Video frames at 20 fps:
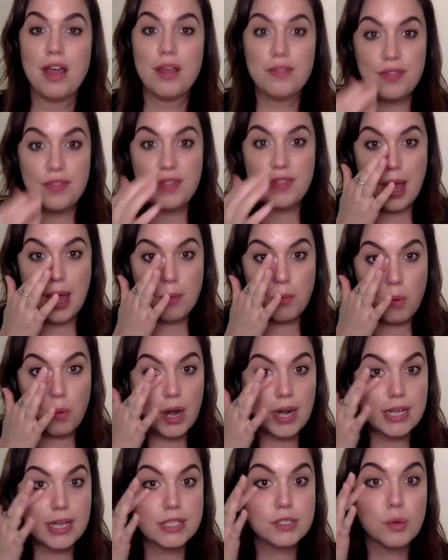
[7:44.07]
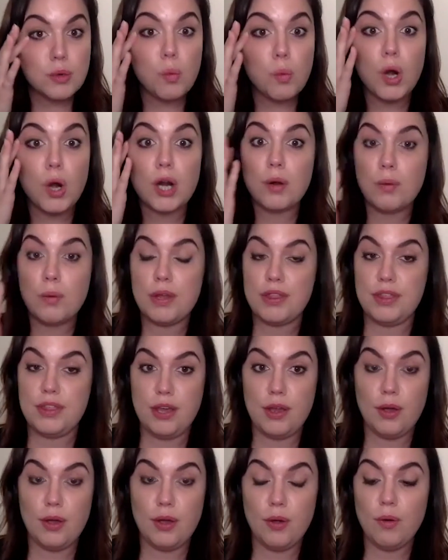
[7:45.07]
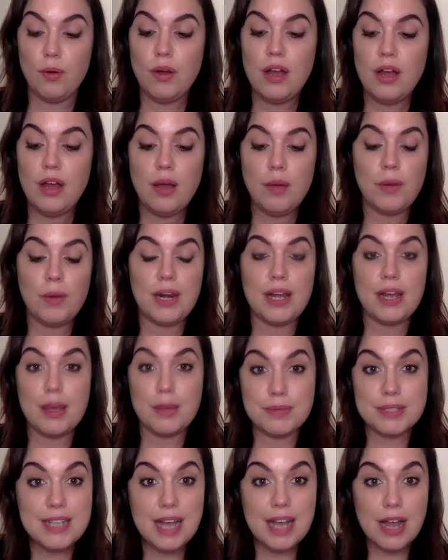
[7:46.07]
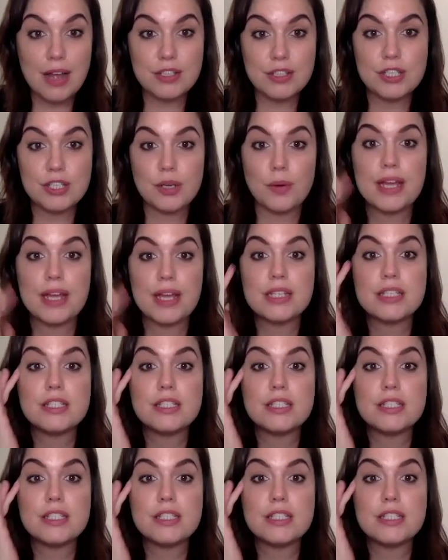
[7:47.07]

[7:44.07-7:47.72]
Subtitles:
them wanting to work with you when it comes down to it.